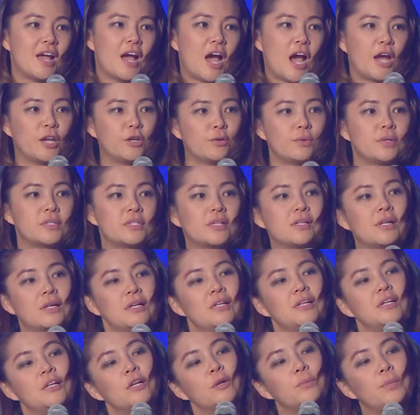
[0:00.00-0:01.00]
I know it's a
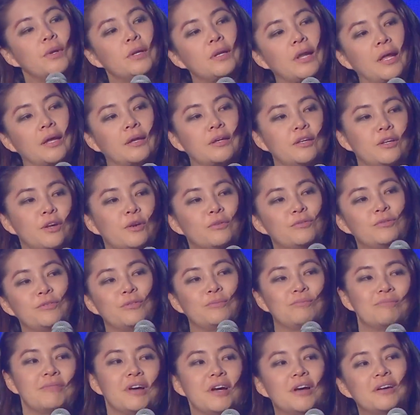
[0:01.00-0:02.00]
little bit like,
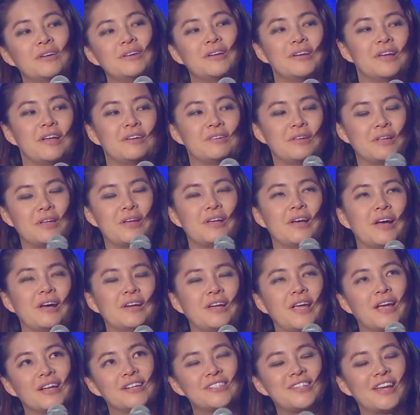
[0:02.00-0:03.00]

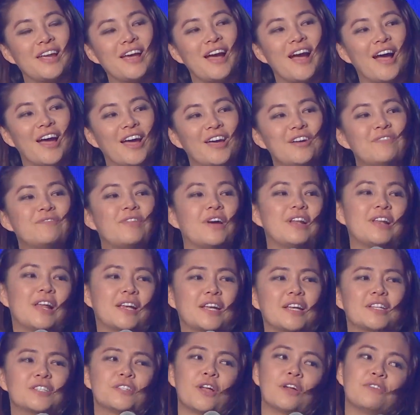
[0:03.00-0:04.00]
against AI,
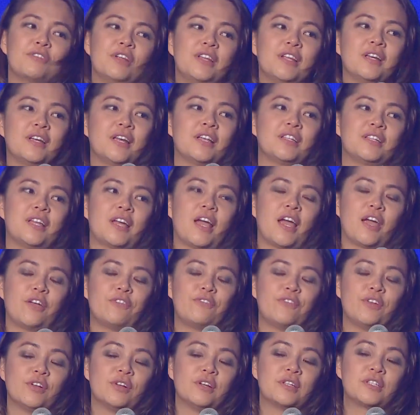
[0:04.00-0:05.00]
but it's not really against AI. I
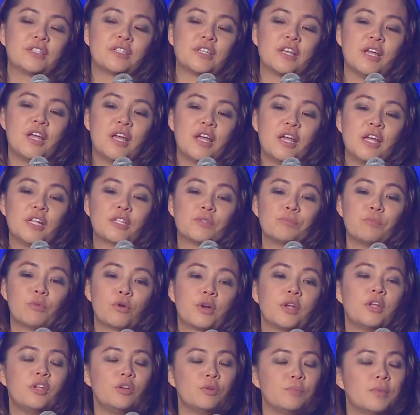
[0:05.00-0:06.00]
feel it's
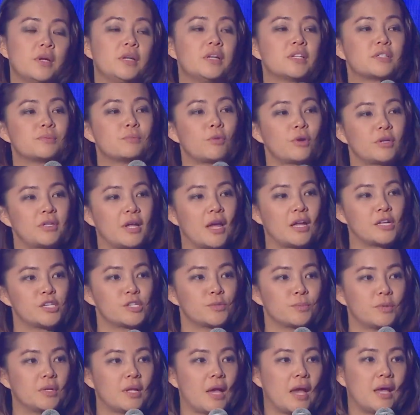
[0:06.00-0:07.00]
more human, it's more
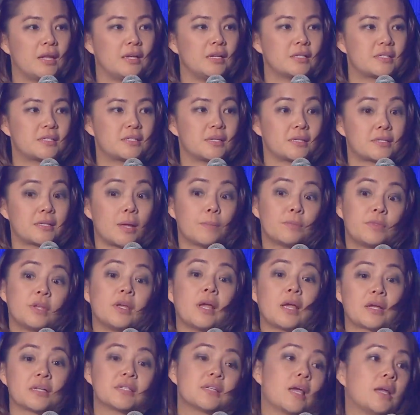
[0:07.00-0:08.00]
tangible, and it's
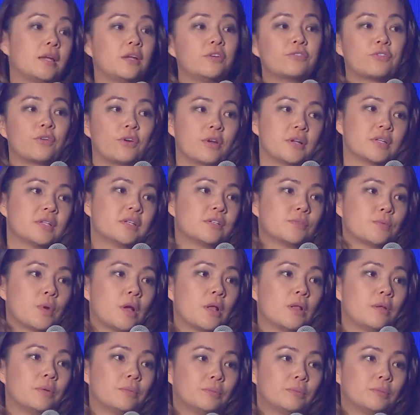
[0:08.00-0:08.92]
something exciting for us as well.